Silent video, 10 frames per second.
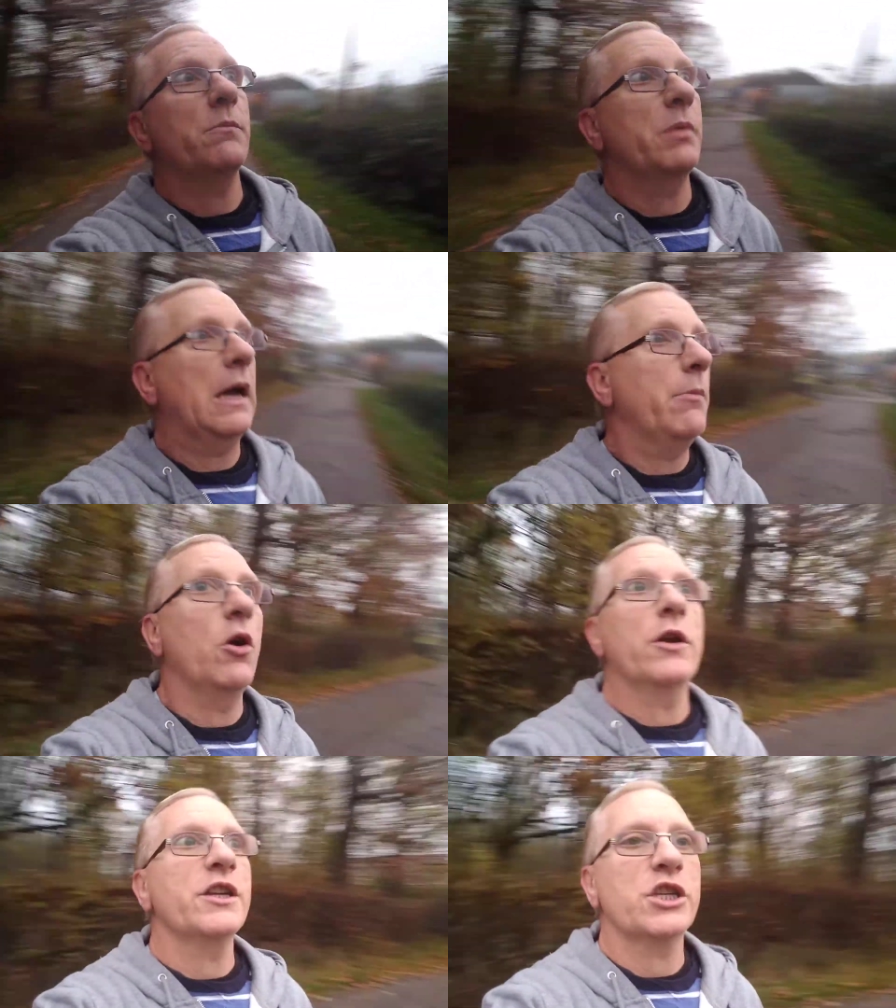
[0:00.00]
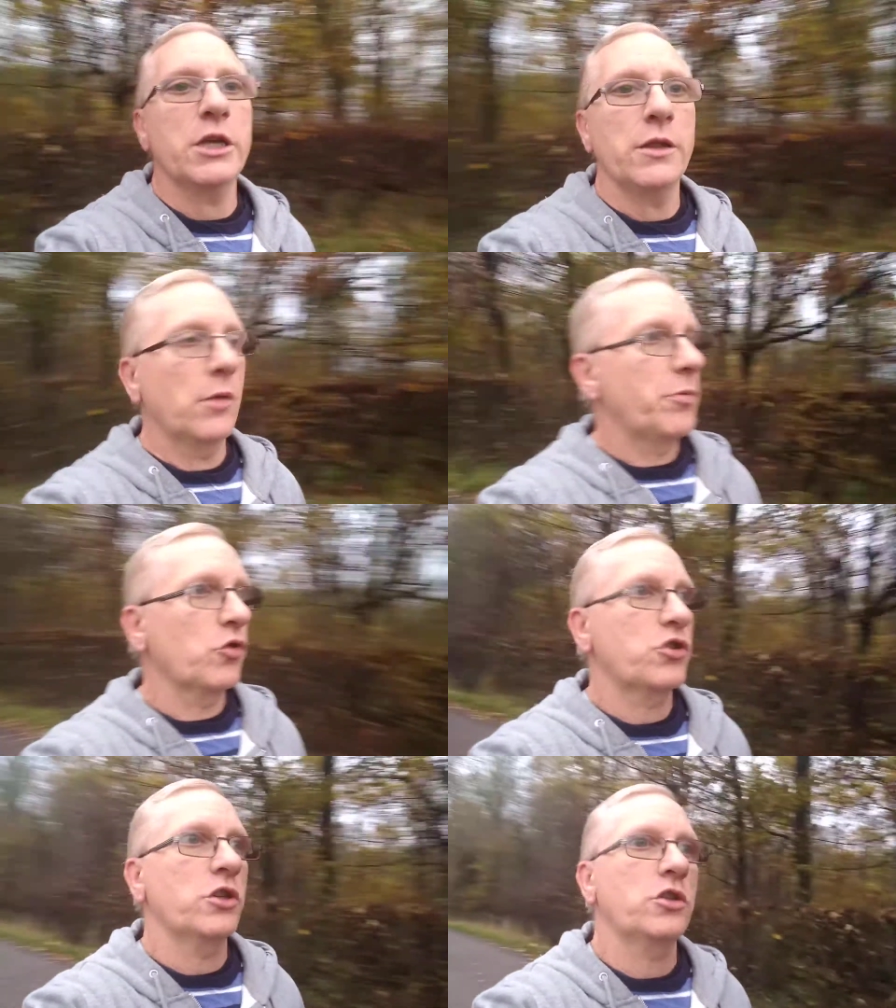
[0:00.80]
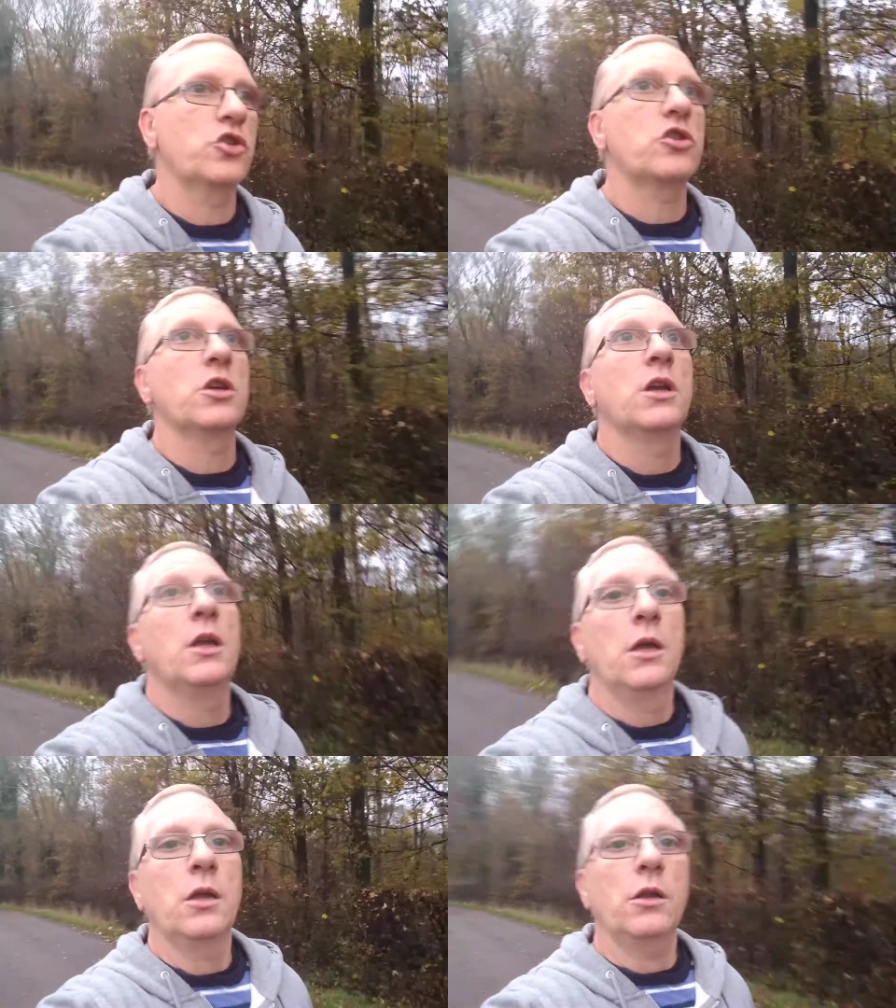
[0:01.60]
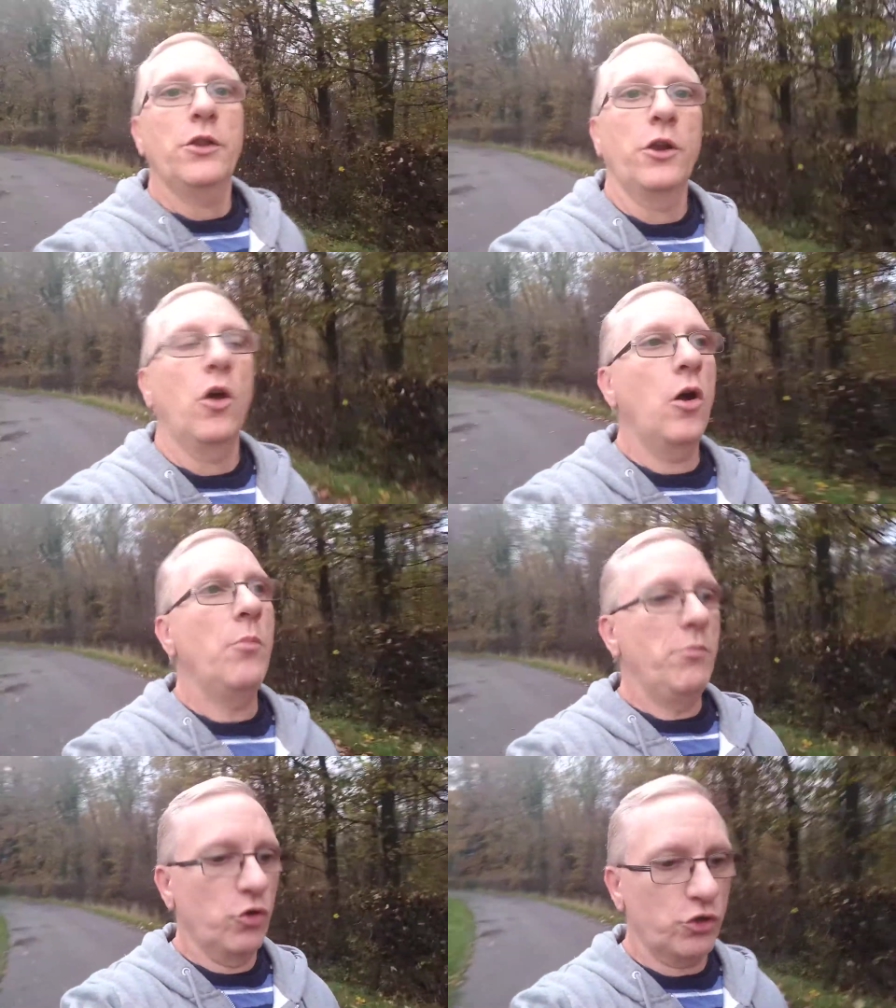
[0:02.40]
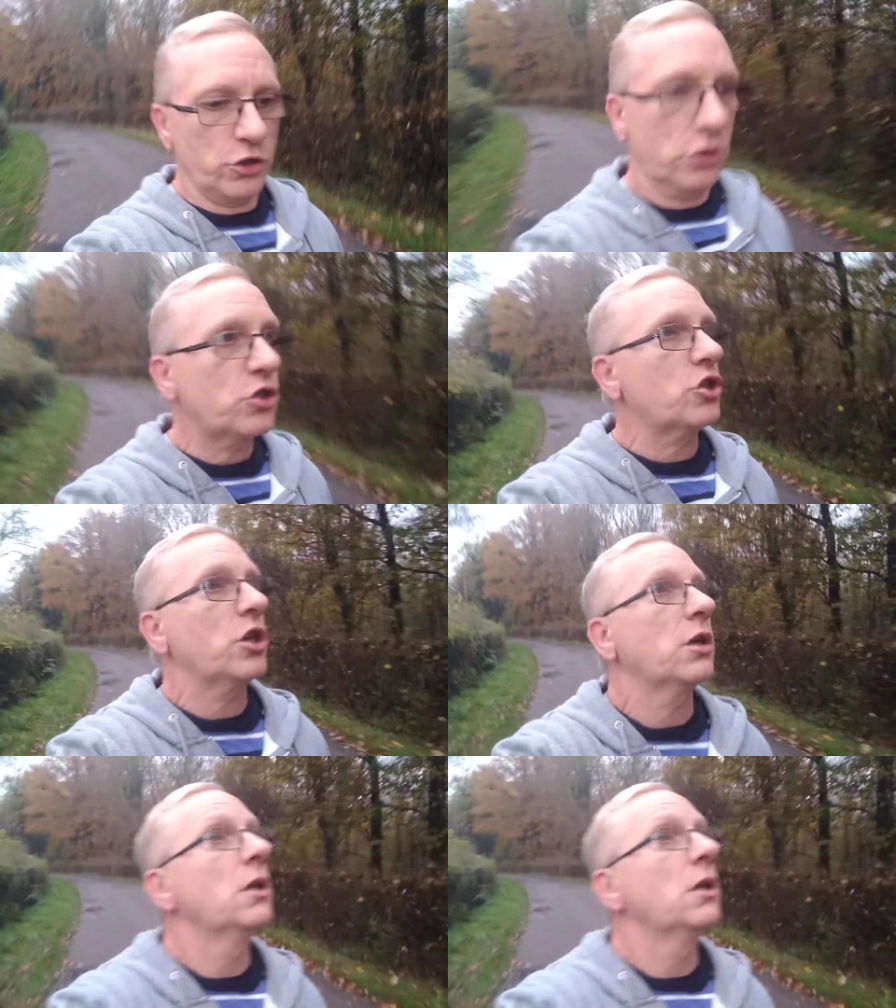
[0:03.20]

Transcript: but I'm only seeing the buzzards the lawn buzzards